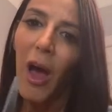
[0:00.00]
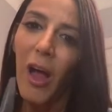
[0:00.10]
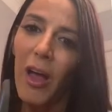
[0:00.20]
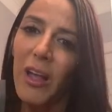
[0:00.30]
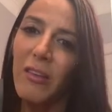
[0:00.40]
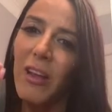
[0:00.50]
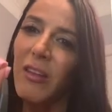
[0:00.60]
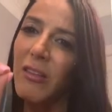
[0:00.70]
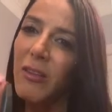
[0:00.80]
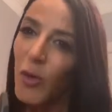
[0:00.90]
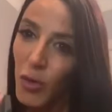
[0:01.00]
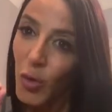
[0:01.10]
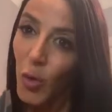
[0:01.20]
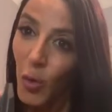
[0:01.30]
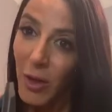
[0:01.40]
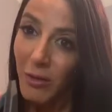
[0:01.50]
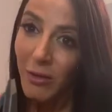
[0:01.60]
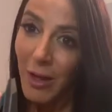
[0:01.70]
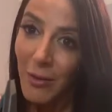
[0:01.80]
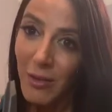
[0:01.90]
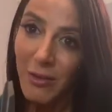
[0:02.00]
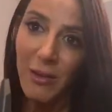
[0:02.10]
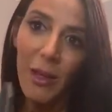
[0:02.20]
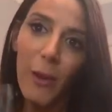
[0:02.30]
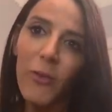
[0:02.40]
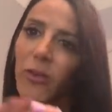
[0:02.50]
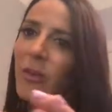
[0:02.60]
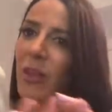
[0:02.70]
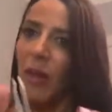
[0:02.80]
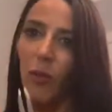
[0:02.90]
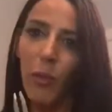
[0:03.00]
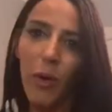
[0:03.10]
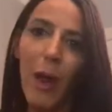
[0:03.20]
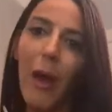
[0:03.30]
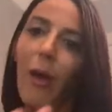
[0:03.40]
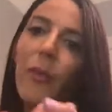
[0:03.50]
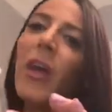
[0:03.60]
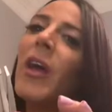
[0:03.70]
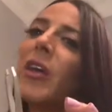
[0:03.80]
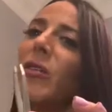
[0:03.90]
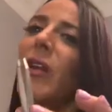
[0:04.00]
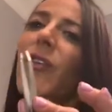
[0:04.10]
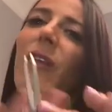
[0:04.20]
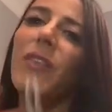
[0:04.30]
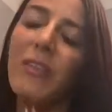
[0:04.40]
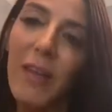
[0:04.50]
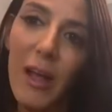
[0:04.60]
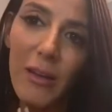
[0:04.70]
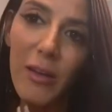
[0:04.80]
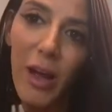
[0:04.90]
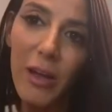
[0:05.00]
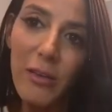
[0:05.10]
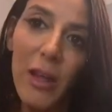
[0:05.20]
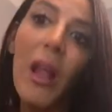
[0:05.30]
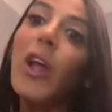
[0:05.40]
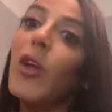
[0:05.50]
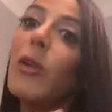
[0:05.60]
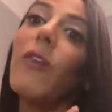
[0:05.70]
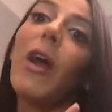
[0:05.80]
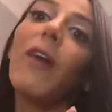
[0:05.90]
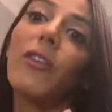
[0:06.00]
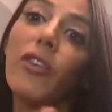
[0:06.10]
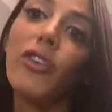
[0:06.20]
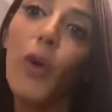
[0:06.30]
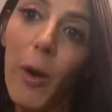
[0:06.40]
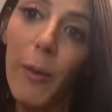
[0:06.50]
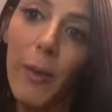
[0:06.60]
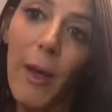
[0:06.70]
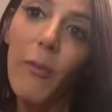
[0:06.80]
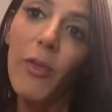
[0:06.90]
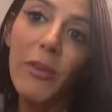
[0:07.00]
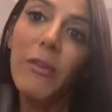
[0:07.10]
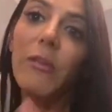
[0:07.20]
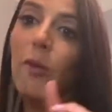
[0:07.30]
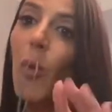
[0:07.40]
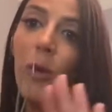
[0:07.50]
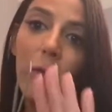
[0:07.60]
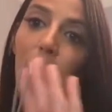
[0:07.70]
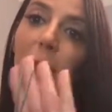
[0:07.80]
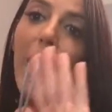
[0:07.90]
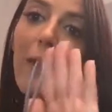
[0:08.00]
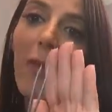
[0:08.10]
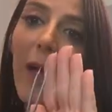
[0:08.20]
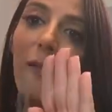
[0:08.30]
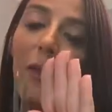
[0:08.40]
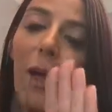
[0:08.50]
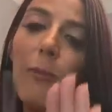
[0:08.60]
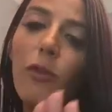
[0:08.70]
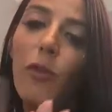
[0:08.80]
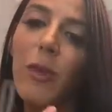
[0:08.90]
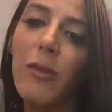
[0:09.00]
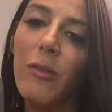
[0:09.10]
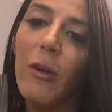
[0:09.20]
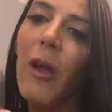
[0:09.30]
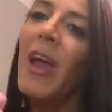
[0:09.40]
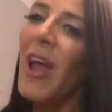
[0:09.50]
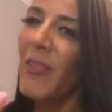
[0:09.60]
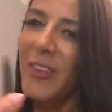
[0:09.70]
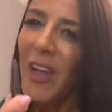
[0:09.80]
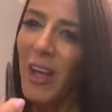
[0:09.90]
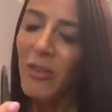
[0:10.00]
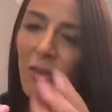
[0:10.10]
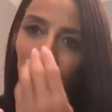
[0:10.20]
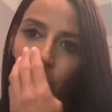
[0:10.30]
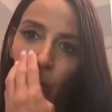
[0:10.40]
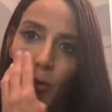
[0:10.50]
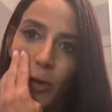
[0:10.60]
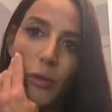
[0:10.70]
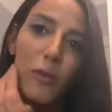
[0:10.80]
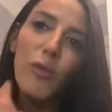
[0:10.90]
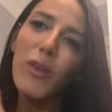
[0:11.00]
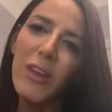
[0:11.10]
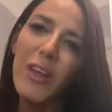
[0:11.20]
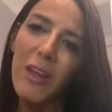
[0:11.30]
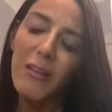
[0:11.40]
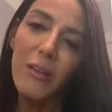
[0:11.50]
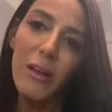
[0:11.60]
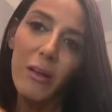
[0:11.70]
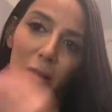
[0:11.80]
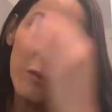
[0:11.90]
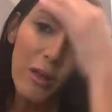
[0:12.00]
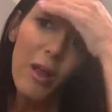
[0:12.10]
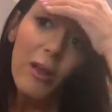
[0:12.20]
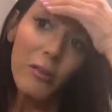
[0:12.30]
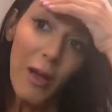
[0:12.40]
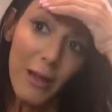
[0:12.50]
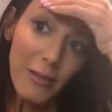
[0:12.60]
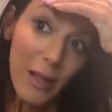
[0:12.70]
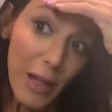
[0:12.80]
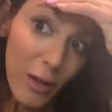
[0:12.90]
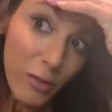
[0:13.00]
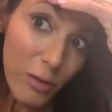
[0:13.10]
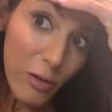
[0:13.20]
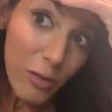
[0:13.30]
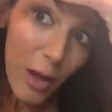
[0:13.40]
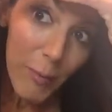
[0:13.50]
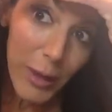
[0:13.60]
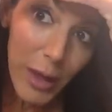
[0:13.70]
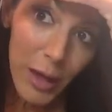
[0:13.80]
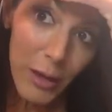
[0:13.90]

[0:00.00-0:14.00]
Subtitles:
It is surgical grade stainless steel, so they never wear out. You never have to sanitize it. You never have to sharpen them. This is going to be a lifetime tweezer, and the tension is perfect, so it's really easy to use. So as that hair starts coming in,